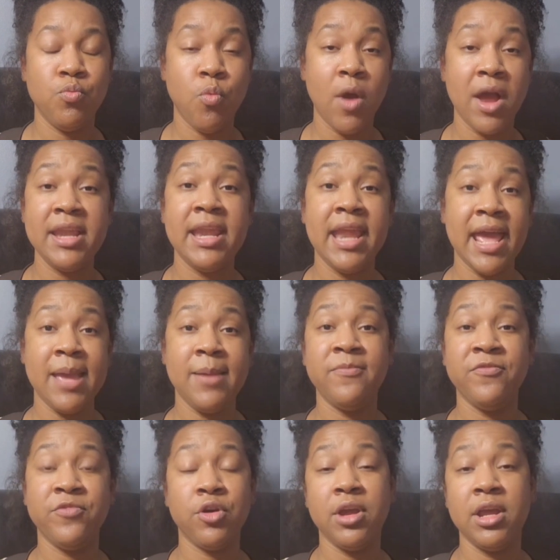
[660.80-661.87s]
one name
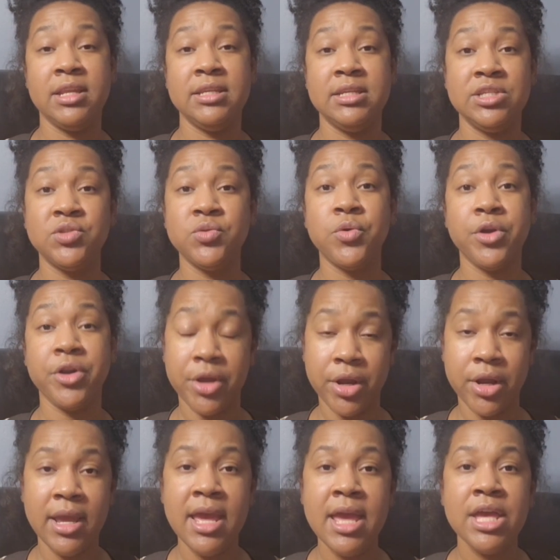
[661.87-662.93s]
for a disorder,